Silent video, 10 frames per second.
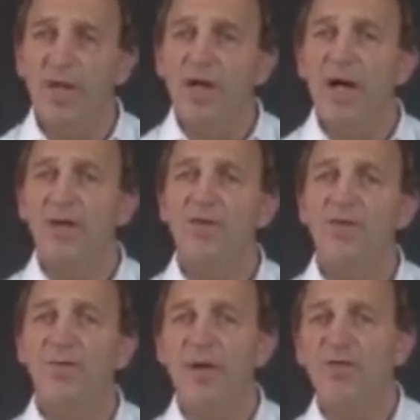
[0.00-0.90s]
and is
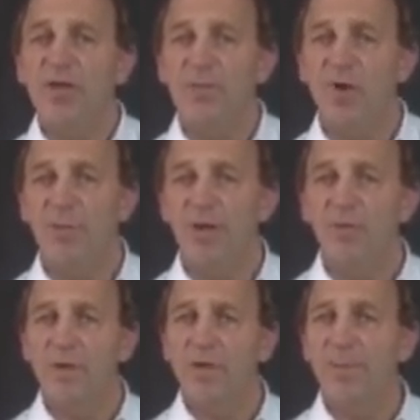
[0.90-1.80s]
especially
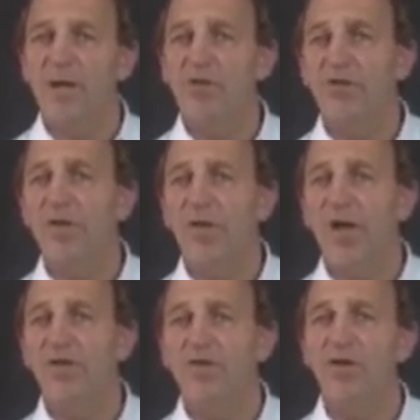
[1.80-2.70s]
prominent when the patient is
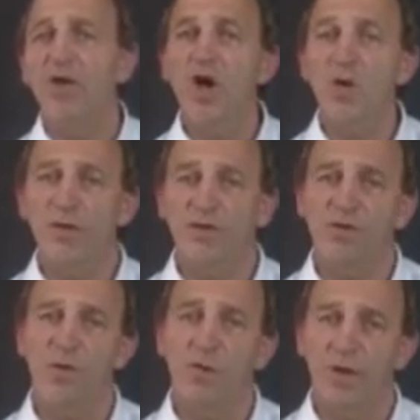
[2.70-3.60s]
asked to lower the
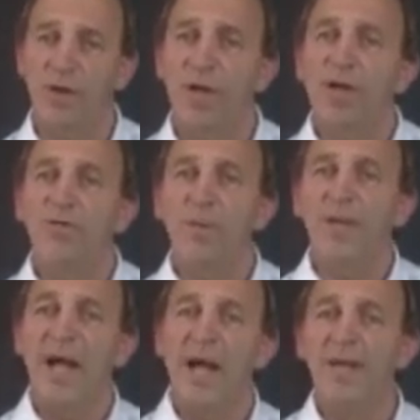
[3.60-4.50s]
shoulder from
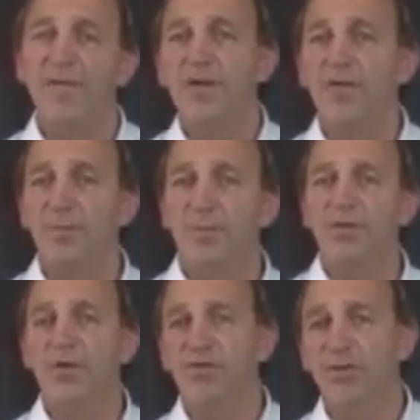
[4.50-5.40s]
an elevated
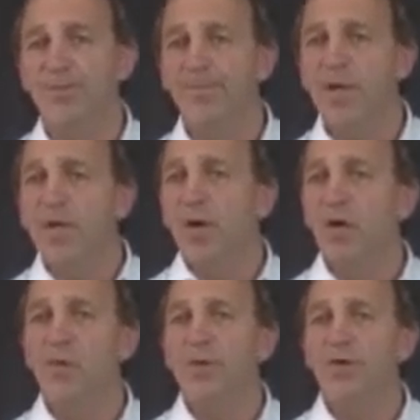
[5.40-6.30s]
position. An
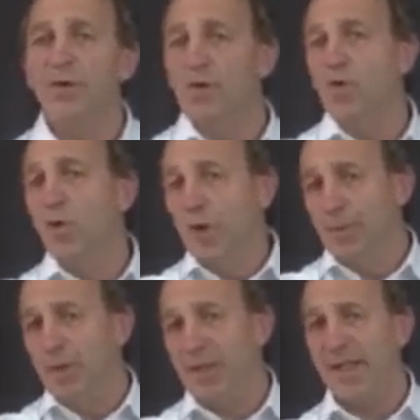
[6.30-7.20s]
almost
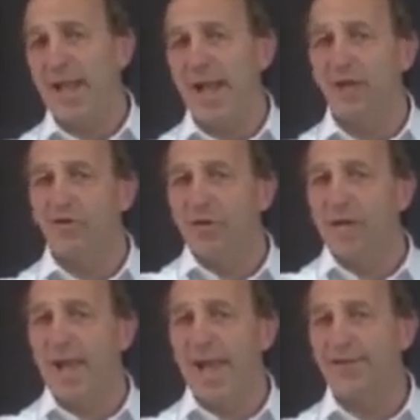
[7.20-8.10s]
audible catch
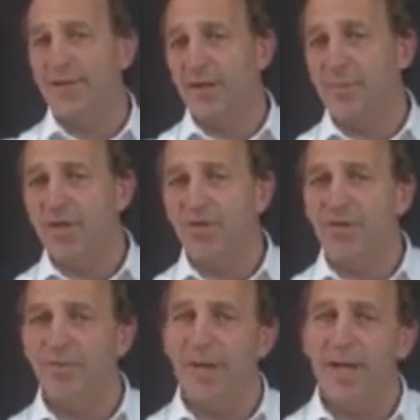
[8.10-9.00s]
and exclamation
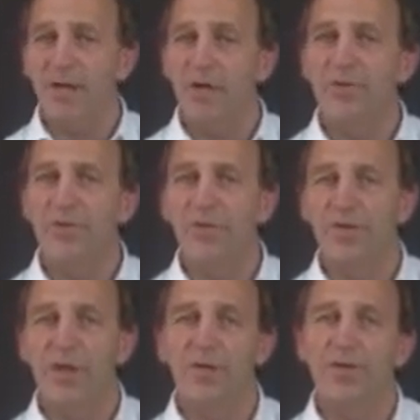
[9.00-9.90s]
of pain often
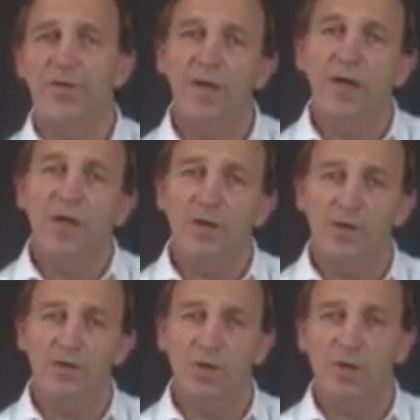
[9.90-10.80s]
results as
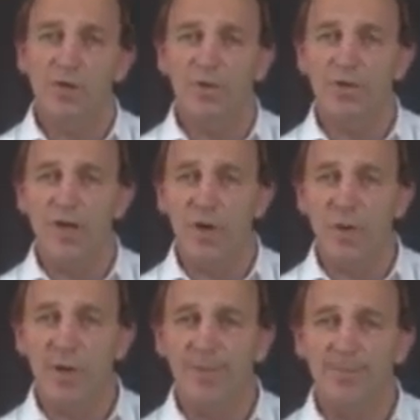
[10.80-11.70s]
the shoulder is
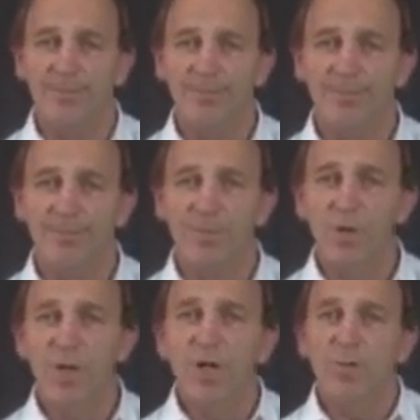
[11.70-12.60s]
lowered.
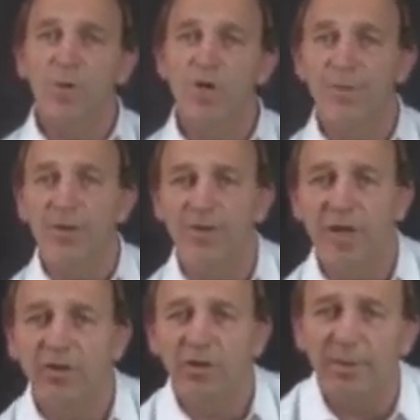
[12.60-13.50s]
Movement tends to be